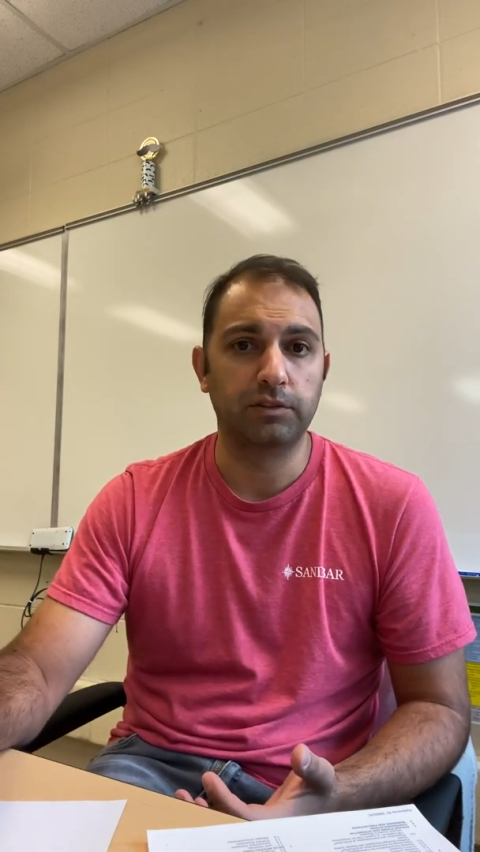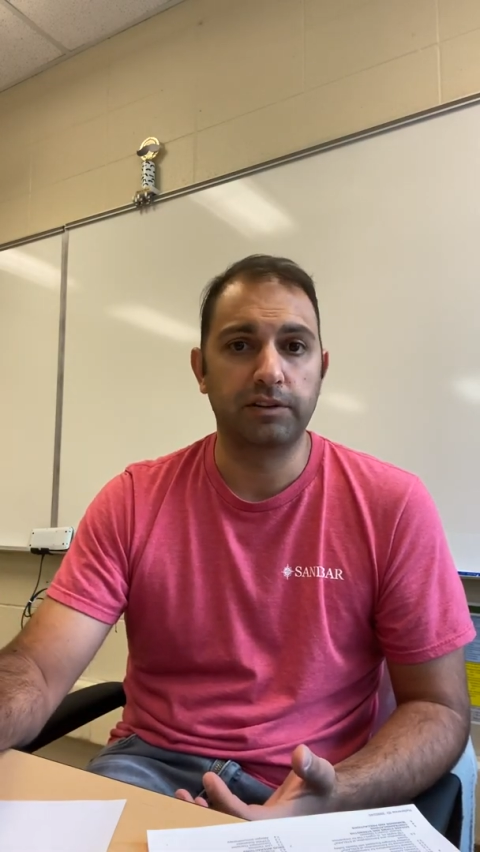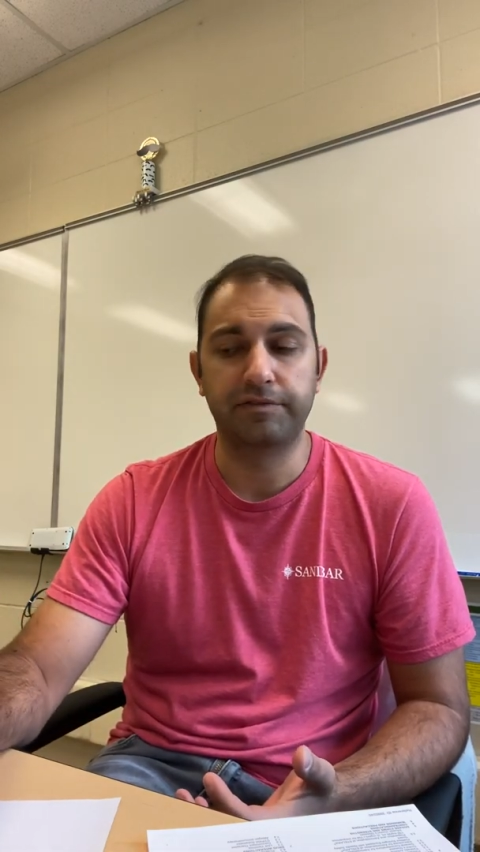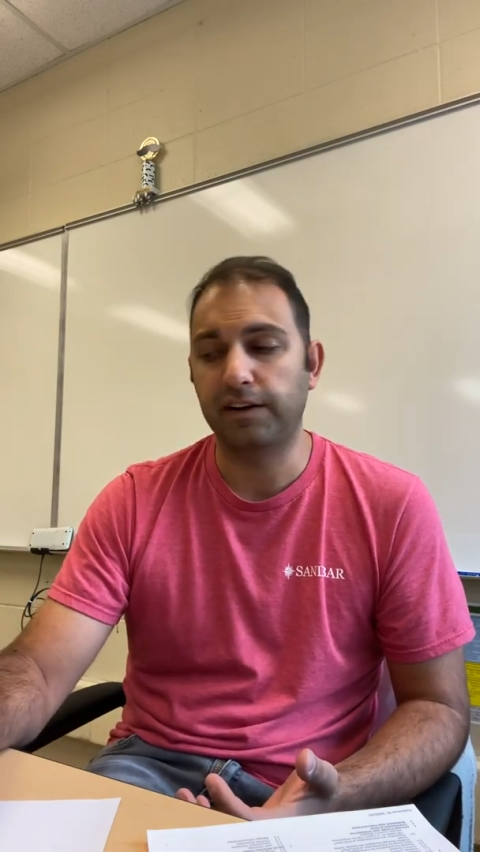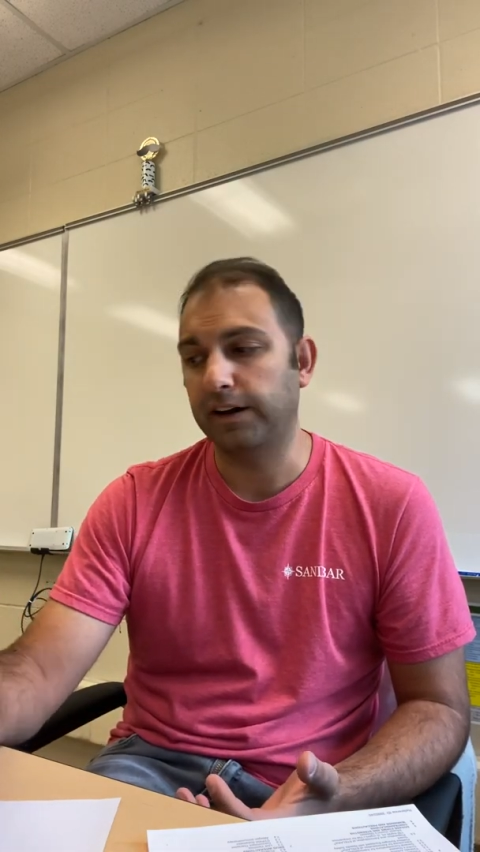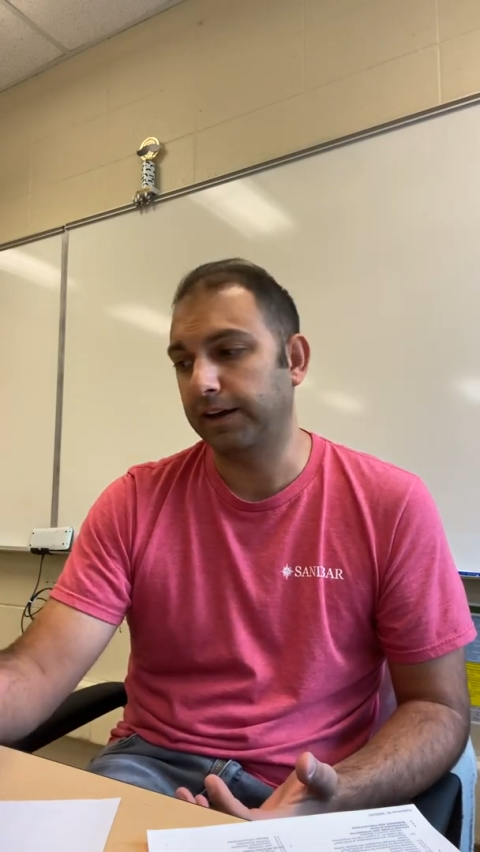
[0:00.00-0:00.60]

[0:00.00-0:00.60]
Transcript: if I